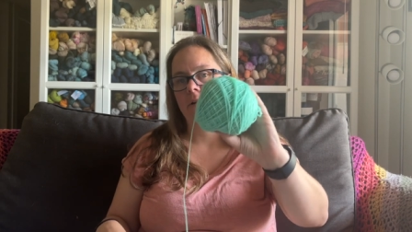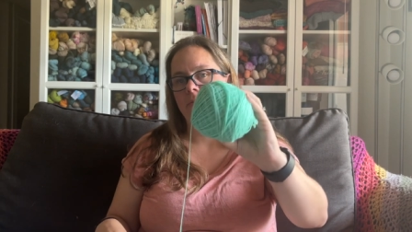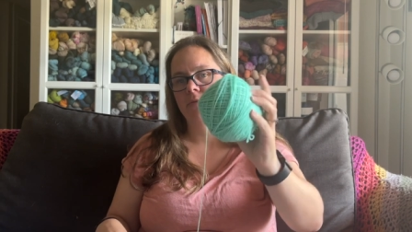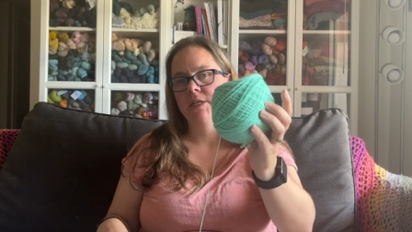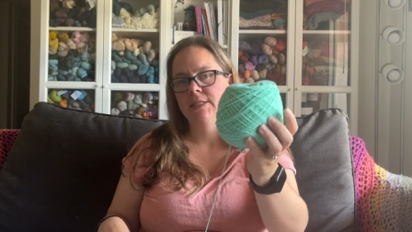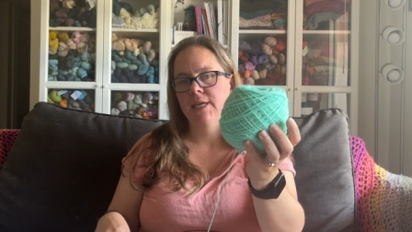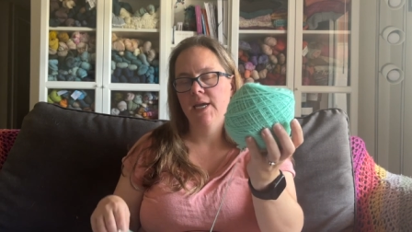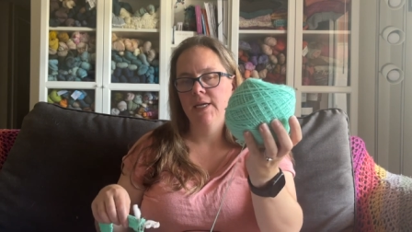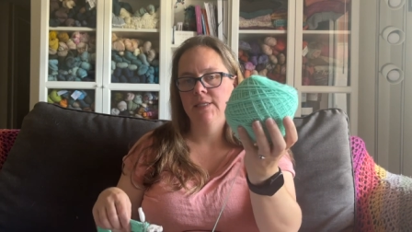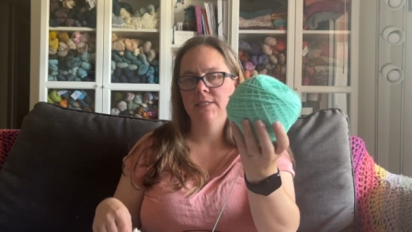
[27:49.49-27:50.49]
are three
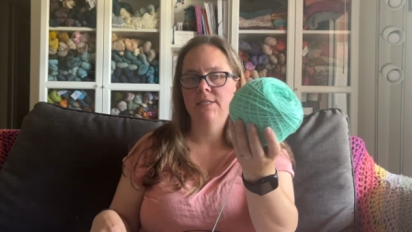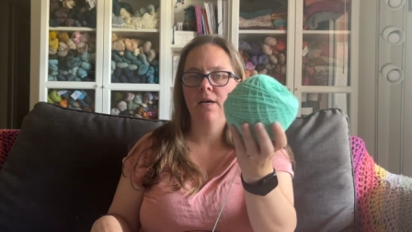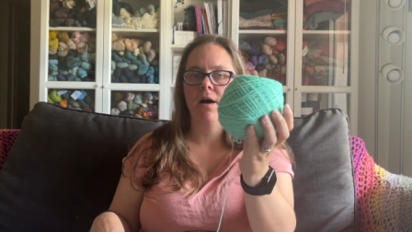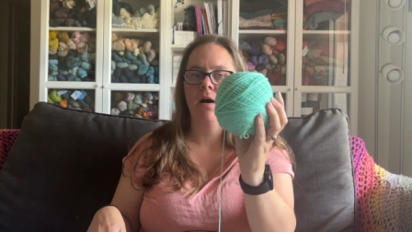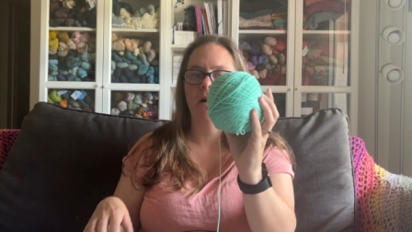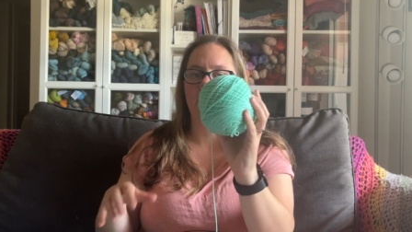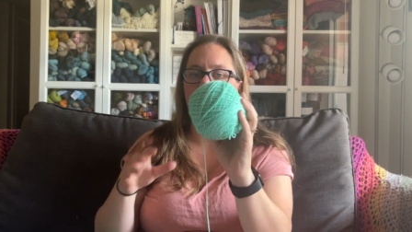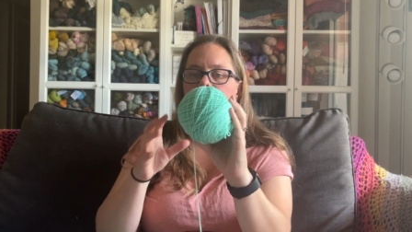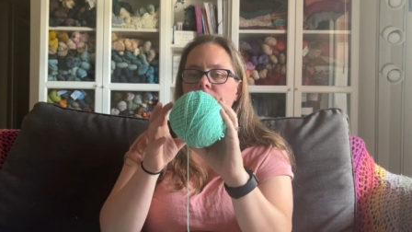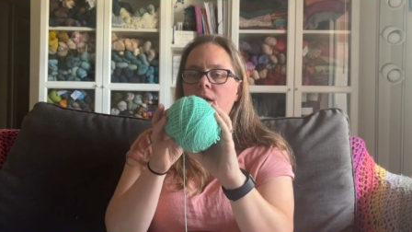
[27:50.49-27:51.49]
skeins
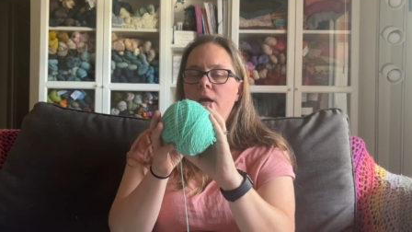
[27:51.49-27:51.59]
of